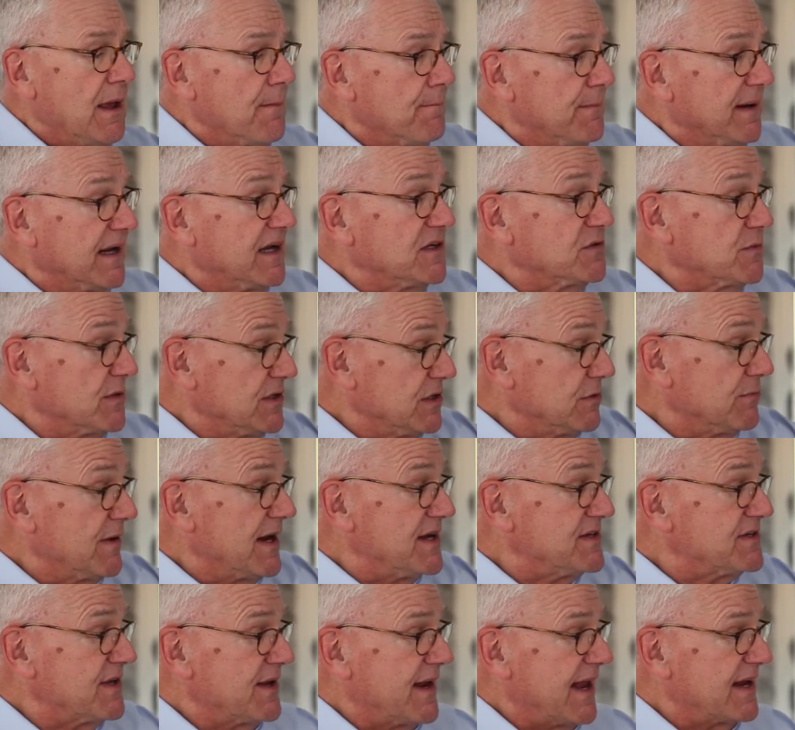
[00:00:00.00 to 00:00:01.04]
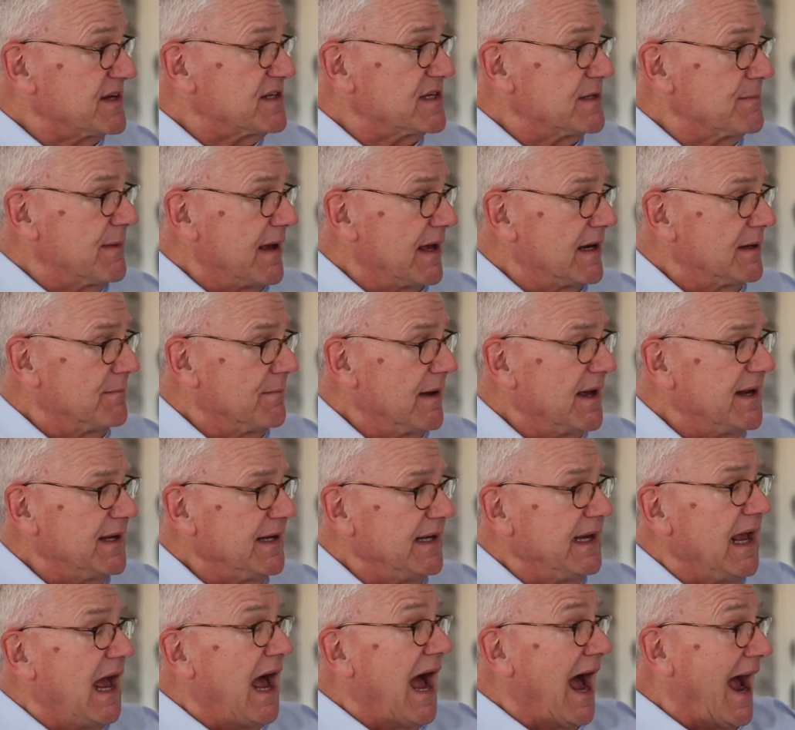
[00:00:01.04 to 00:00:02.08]
because when you raise the next amount of
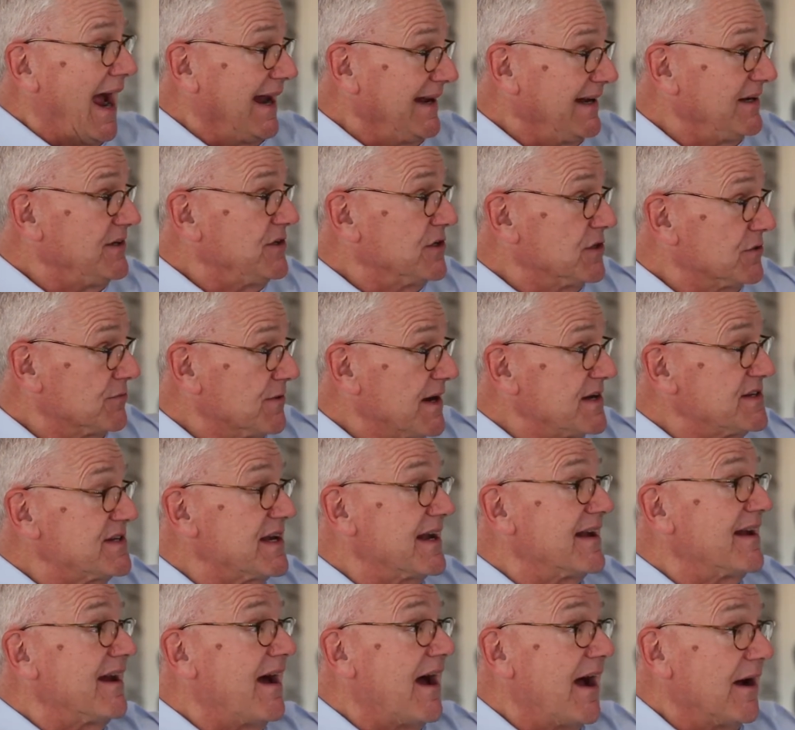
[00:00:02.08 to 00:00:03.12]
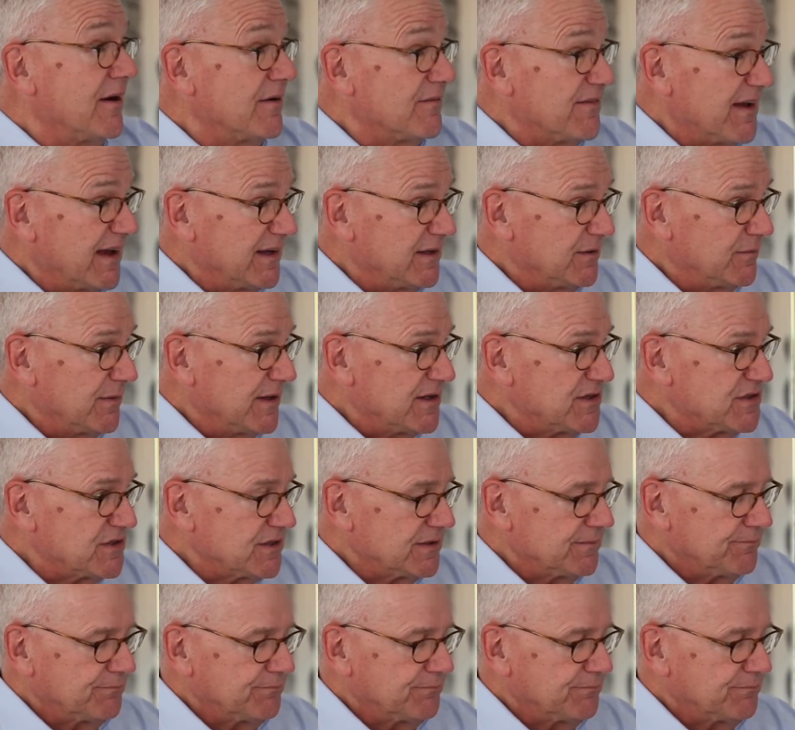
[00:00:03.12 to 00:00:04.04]
money, I need you to raise it at a higher valuation.